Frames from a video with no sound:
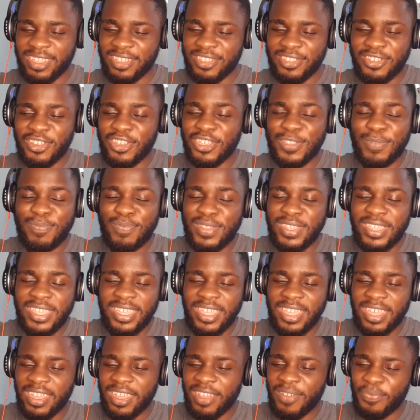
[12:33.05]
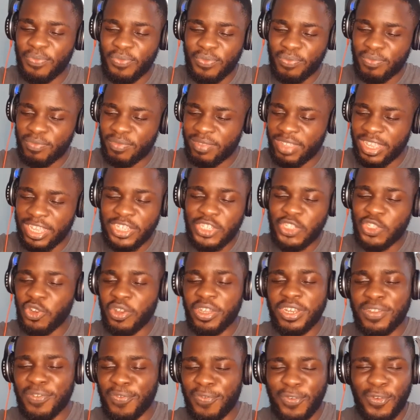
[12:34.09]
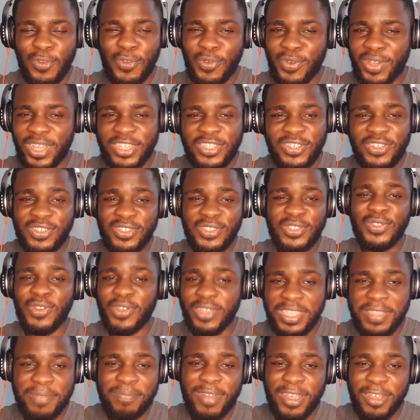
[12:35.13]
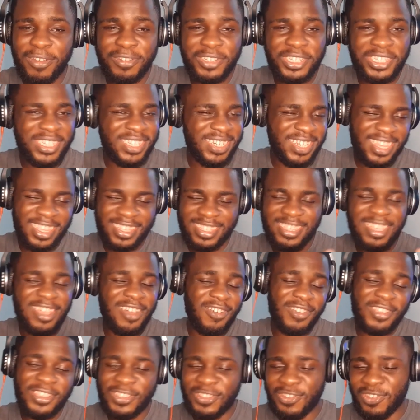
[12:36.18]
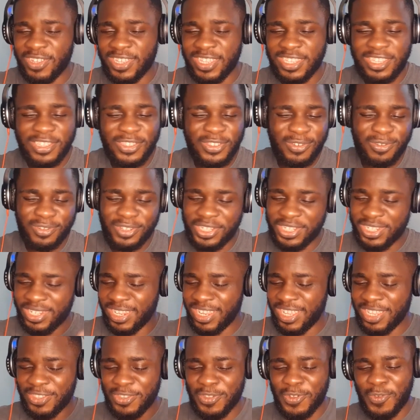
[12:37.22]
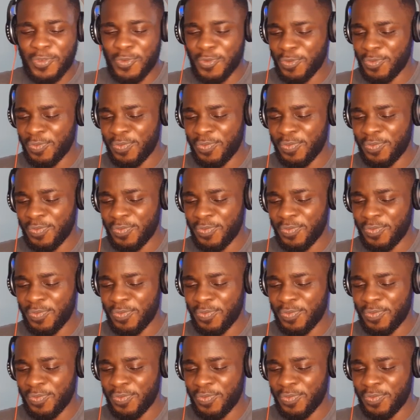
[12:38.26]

just be enjoying the flow and just talking my own shit as Kao is talking his own shit. Let's go.